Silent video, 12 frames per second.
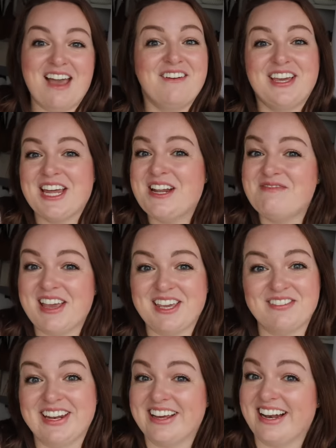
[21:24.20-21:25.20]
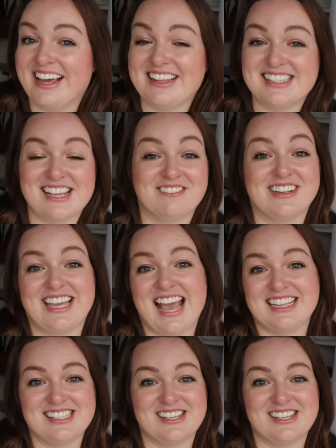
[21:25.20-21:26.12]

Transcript: ever going to make a video like this ever again.